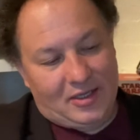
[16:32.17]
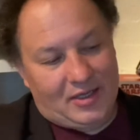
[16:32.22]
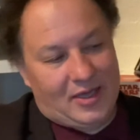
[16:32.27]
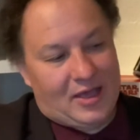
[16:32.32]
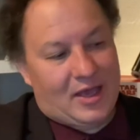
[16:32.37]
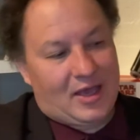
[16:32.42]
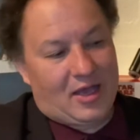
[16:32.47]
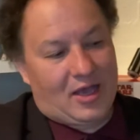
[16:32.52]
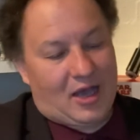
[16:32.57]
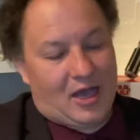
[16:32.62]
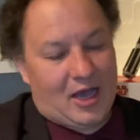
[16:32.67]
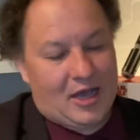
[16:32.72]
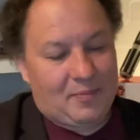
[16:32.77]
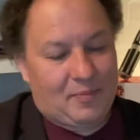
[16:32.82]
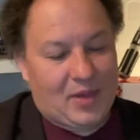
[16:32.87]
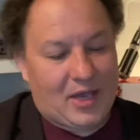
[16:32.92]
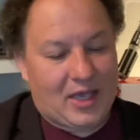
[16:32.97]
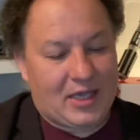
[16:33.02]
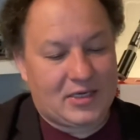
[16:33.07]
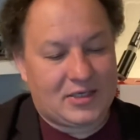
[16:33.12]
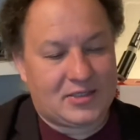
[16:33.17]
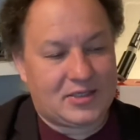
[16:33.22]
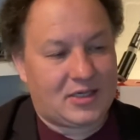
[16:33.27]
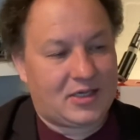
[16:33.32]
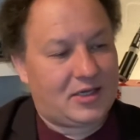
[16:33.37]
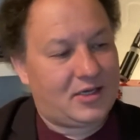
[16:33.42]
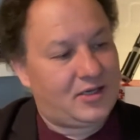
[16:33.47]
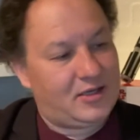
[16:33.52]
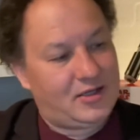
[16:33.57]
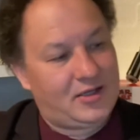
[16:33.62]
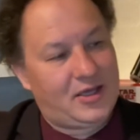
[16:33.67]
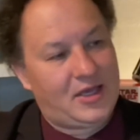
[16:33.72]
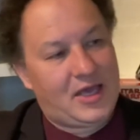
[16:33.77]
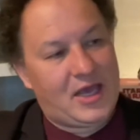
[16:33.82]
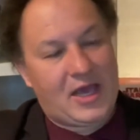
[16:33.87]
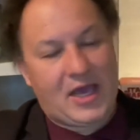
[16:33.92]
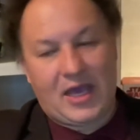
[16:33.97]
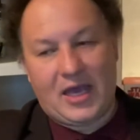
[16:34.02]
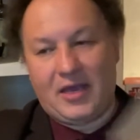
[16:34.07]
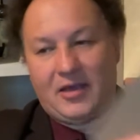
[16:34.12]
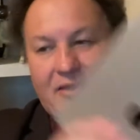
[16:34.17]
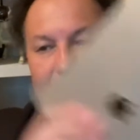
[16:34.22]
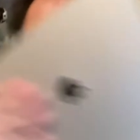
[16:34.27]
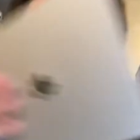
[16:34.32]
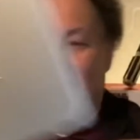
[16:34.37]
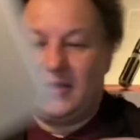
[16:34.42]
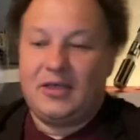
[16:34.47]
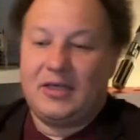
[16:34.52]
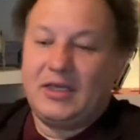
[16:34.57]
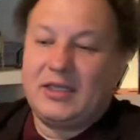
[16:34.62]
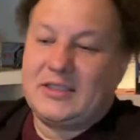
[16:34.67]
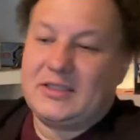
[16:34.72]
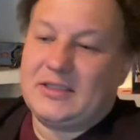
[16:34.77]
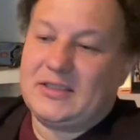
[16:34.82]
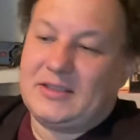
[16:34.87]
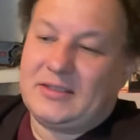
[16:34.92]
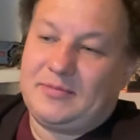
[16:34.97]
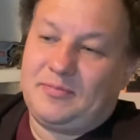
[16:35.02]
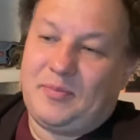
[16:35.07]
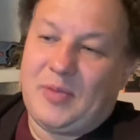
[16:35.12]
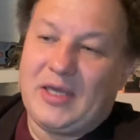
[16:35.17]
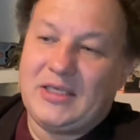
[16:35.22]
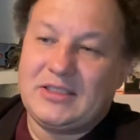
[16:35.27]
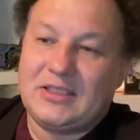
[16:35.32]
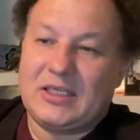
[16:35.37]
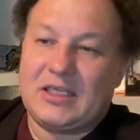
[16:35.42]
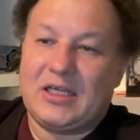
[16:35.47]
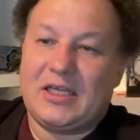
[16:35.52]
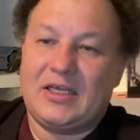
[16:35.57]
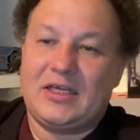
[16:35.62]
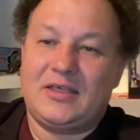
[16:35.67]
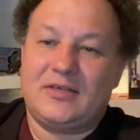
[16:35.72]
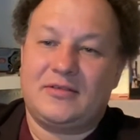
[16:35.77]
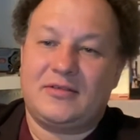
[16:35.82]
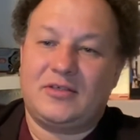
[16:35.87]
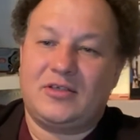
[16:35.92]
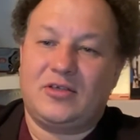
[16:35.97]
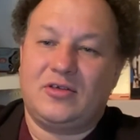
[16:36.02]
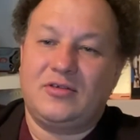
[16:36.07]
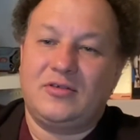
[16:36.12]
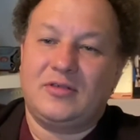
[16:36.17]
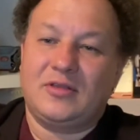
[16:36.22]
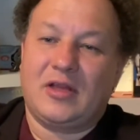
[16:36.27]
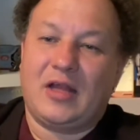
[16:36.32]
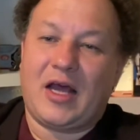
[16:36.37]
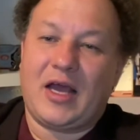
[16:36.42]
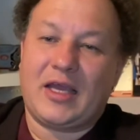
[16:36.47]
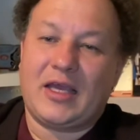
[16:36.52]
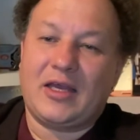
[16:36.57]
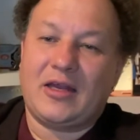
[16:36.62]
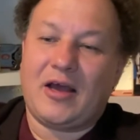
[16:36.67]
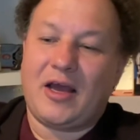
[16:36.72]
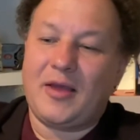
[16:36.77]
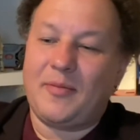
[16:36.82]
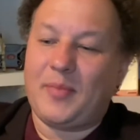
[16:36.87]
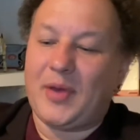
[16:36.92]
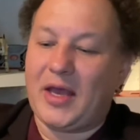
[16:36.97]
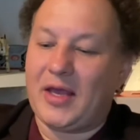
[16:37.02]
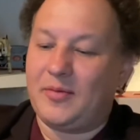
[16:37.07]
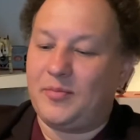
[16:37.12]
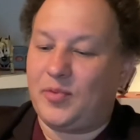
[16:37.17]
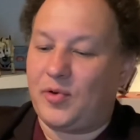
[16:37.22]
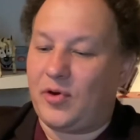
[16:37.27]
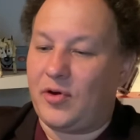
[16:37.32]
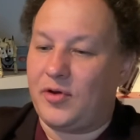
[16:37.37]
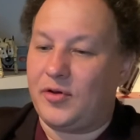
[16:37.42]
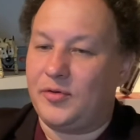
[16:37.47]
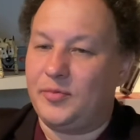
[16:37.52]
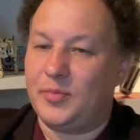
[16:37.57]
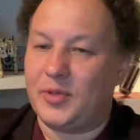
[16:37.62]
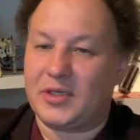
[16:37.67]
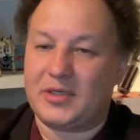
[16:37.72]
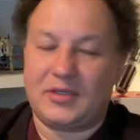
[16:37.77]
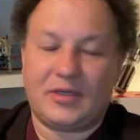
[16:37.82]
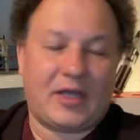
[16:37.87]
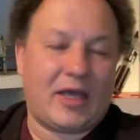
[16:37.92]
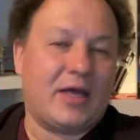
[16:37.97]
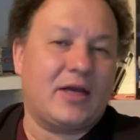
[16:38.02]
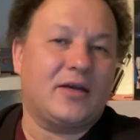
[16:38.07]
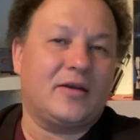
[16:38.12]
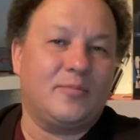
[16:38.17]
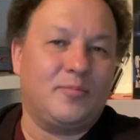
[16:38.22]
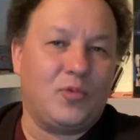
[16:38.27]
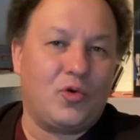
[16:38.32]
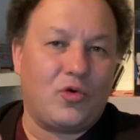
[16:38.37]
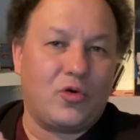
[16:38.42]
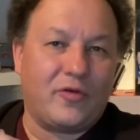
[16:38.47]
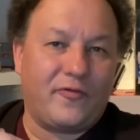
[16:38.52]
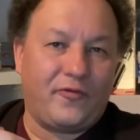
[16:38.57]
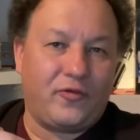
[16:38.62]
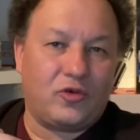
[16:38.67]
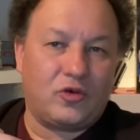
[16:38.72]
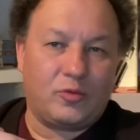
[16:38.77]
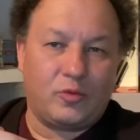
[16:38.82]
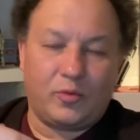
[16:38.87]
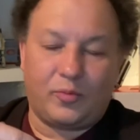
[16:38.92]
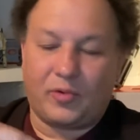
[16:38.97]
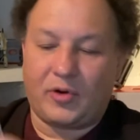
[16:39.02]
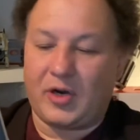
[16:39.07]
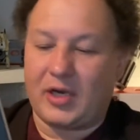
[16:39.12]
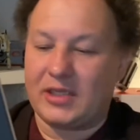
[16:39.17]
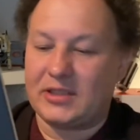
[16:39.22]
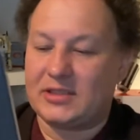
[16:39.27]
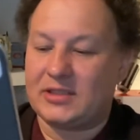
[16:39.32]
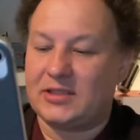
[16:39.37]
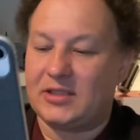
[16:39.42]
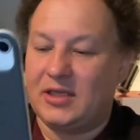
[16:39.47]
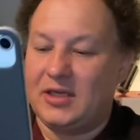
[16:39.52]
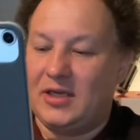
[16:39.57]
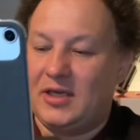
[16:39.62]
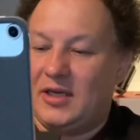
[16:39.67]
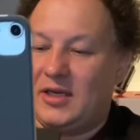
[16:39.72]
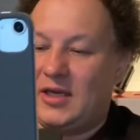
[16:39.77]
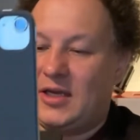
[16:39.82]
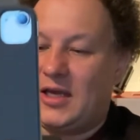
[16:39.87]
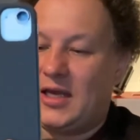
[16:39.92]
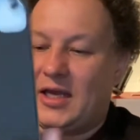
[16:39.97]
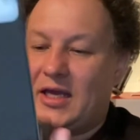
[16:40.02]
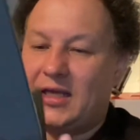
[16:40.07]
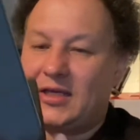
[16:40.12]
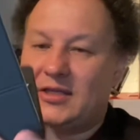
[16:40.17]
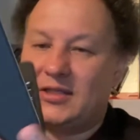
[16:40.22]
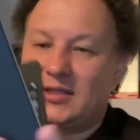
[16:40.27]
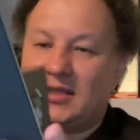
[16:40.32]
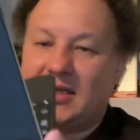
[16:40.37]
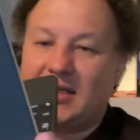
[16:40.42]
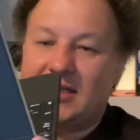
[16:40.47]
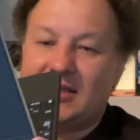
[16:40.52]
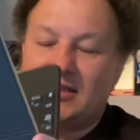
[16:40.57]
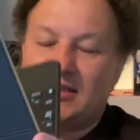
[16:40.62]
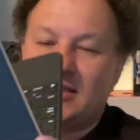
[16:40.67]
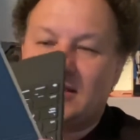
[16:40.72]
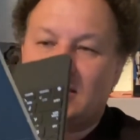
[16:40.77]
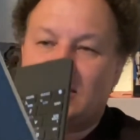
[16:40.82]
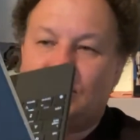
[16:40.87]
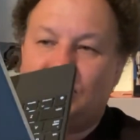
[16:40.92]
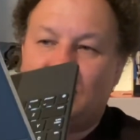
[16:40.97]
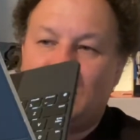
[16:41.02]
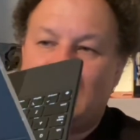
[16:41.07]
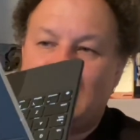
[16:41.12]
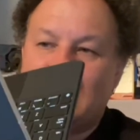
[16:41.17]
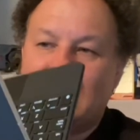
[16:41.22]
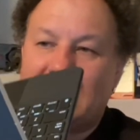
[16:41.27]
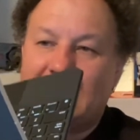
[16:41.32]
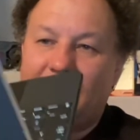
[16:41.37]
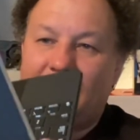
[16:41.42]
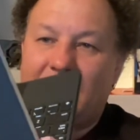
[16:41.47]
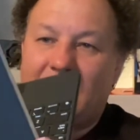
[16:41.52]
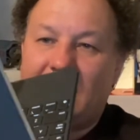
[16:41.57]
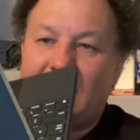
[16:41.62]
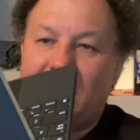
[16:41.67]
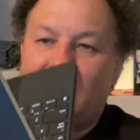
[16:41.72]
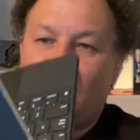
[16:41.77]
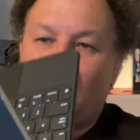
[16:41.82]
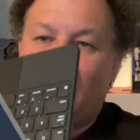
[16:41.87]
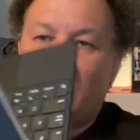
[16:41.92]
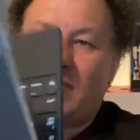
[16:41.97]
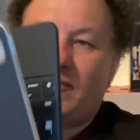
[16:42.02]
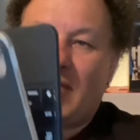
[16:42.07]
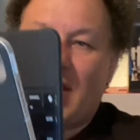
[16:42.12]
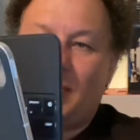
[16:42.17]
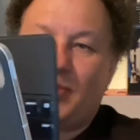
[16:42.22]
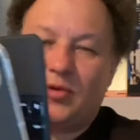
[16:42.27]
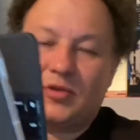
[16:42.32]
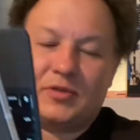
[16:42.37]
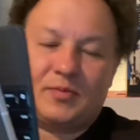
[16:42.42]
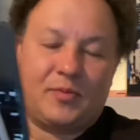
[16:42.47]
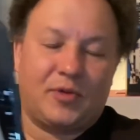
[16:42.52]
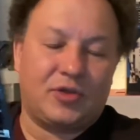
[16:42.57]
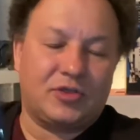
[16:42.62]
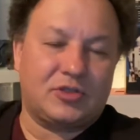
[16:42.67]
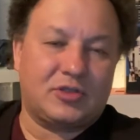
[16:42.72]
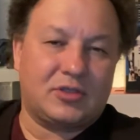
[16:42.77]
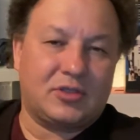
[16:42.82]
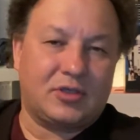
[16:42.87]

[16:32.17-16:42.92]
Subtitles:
iPad Air. It's basically, you know, like an iPad Pro, but at a more affordable price. And this could easily be one of Apple's most